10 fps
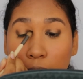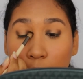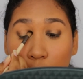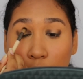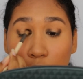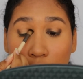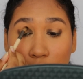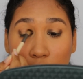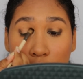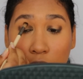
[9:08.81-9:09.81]
push,
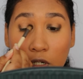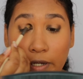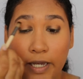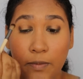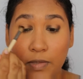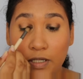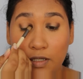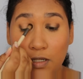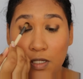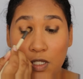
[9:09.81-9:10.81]
okay, I'm going to
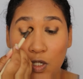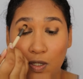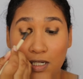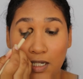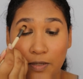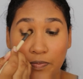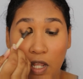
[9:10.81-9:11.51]
start here.